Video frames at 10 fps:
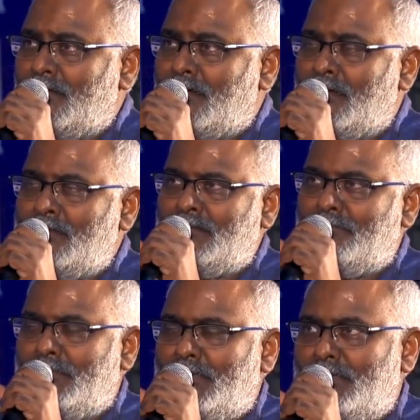all the
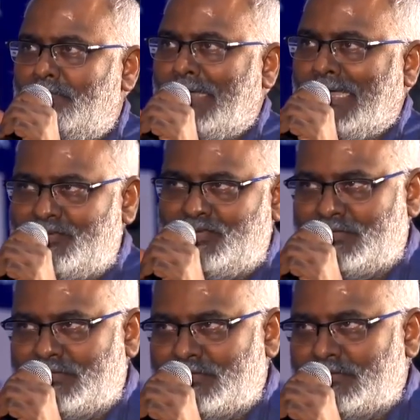
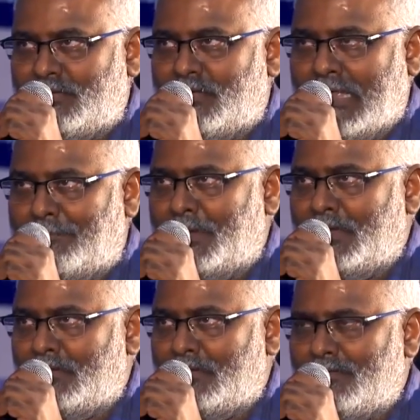marriages are
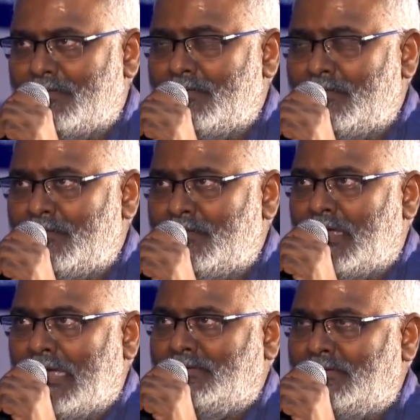happening,
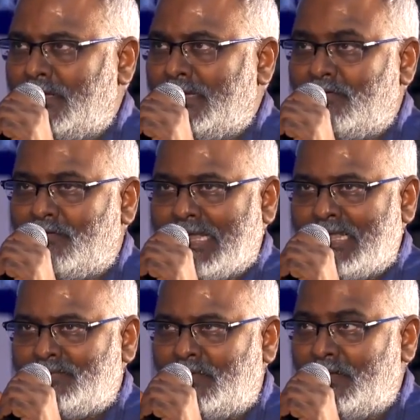either
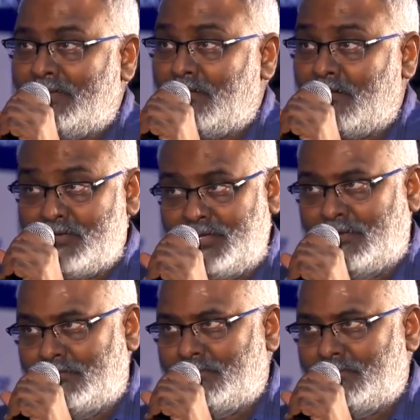intercaste or interreligion.